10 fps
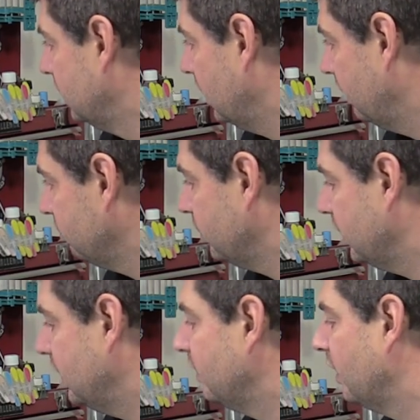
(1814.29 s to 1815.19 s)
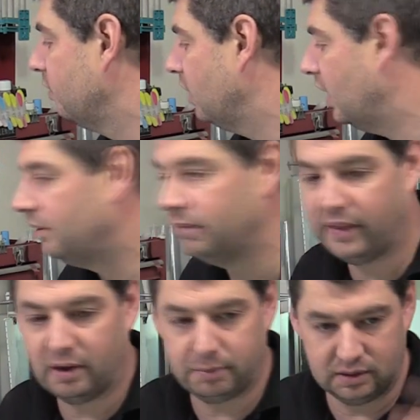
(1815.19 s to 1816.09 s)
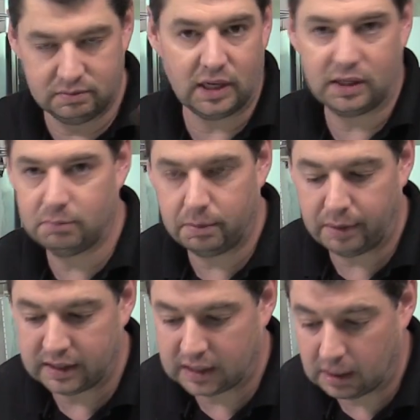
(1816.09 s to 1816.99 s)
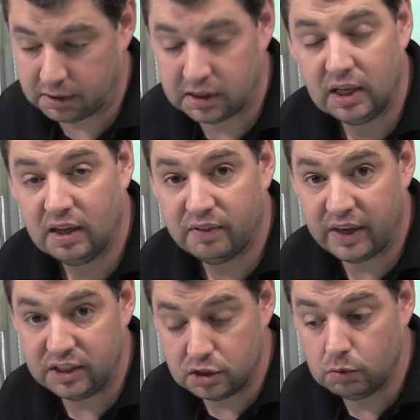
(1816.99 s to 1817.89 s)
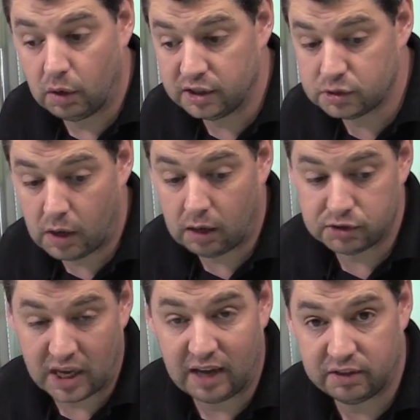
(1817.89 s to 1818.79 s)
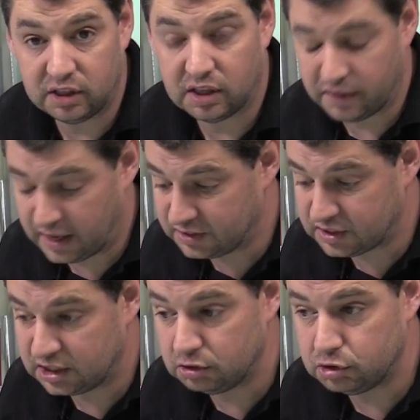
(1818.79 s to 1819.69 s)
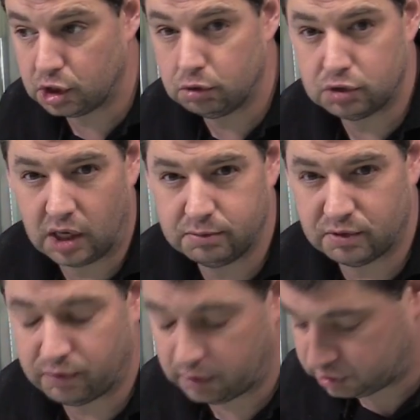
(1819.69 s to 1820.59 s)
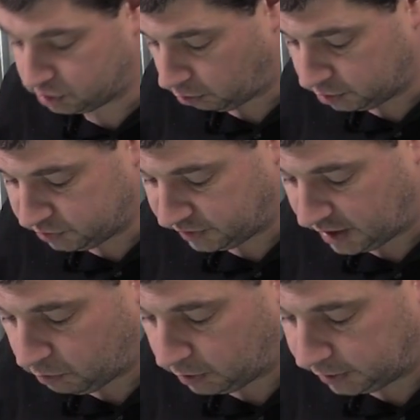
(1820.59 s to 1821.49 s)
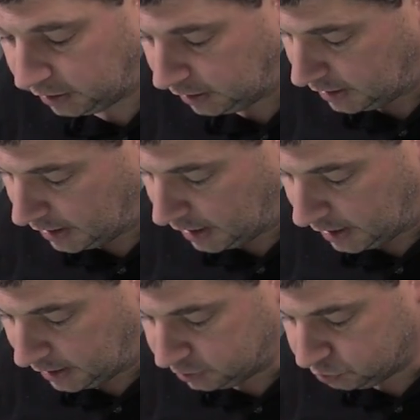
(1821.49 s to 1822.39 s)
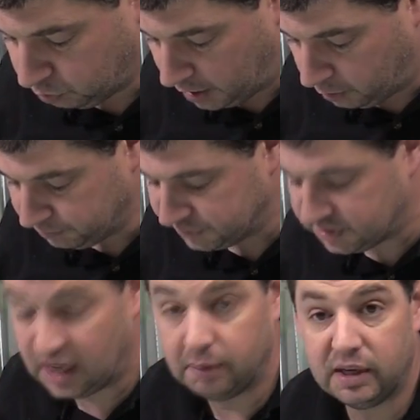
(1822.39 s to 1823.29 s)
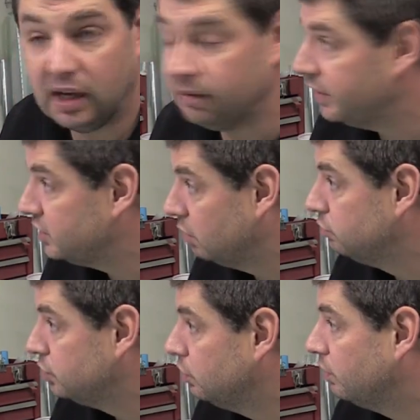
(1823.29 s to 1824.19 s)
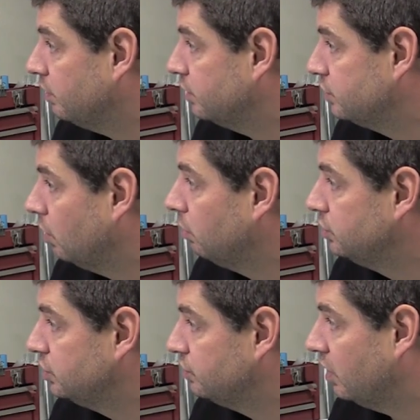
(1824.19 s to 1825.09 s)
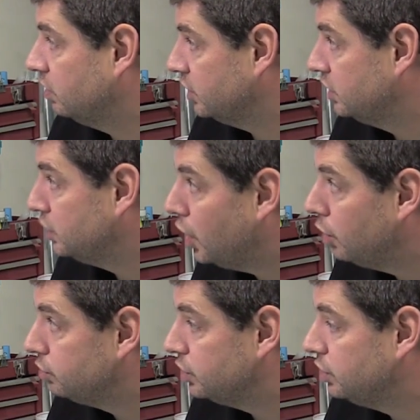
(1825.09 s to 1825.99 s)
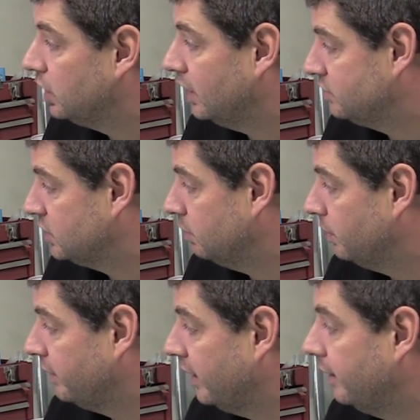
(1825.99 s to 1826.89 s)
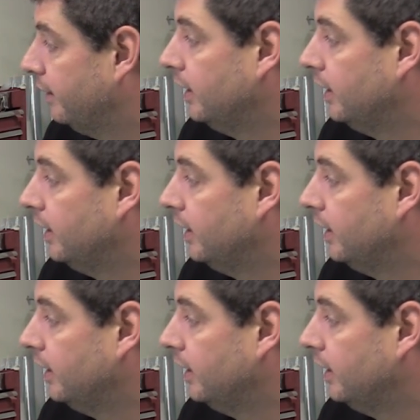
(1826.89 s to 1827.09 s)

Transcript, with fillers: I haven't got it here though, um, and that'll be down in my paint cupboard. They do one as well, so have a look at theirs. They do two types of fluorescent orange for that one uh, as well. Tamiya, they don't do a fluorescent orange as far as I know, so you're going to have to skip on that.